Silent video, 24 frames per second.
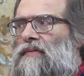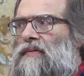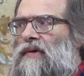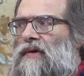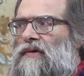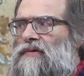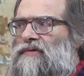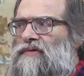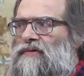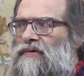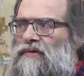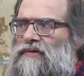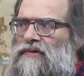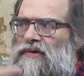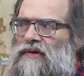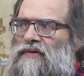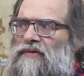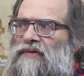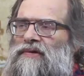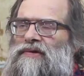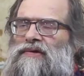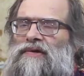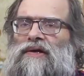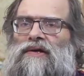And so they
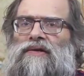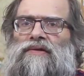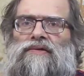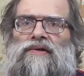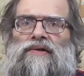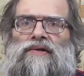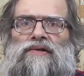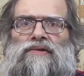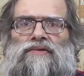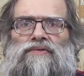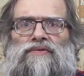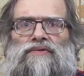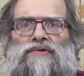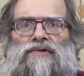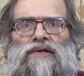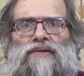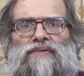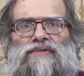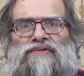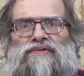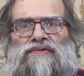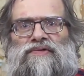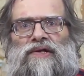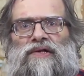retain their Hindu
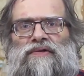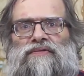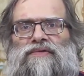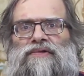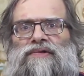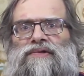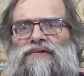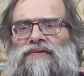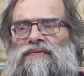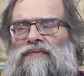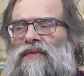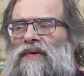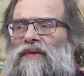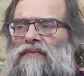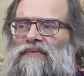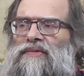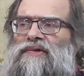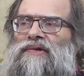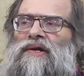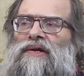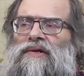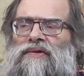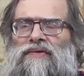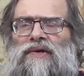names for that reason.
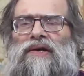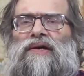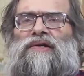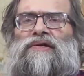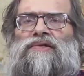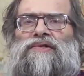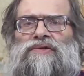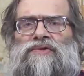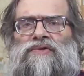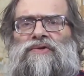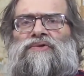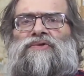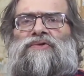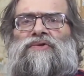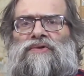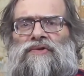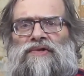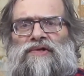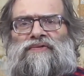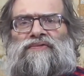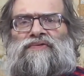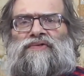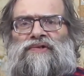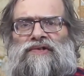But anyway, it's not
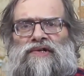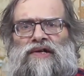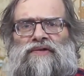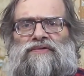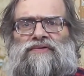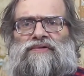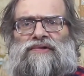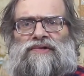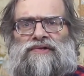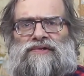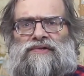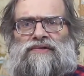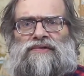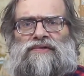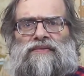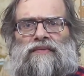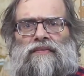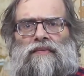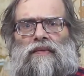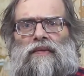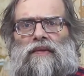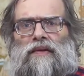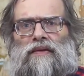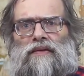only for that reason.
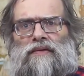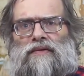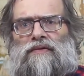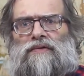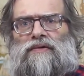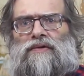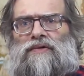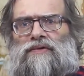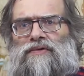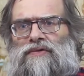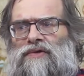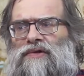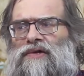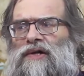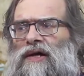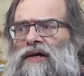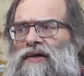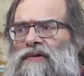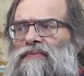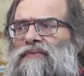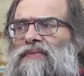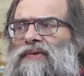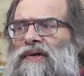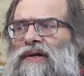You
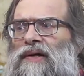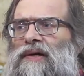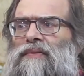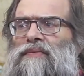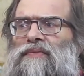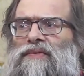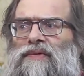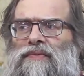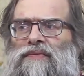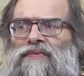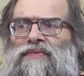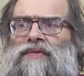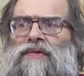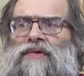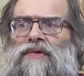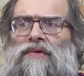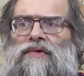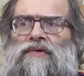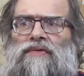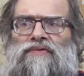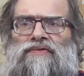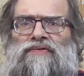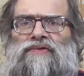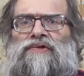can't blame them
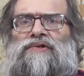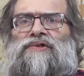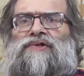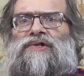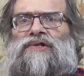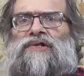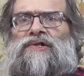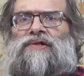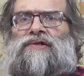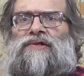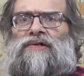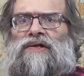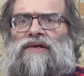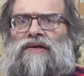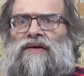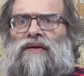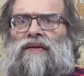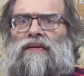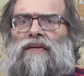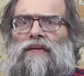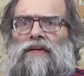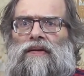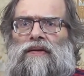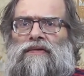for
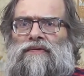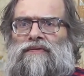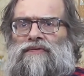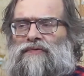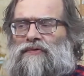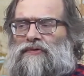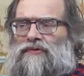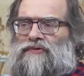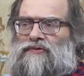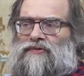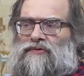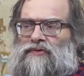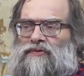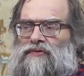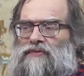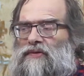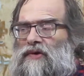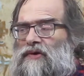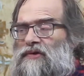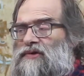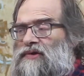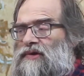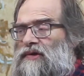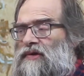cheating, not too
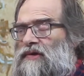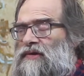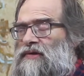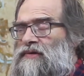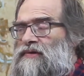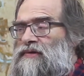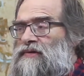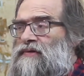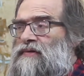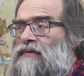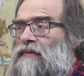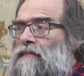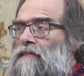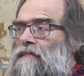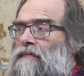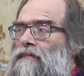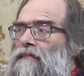much at least.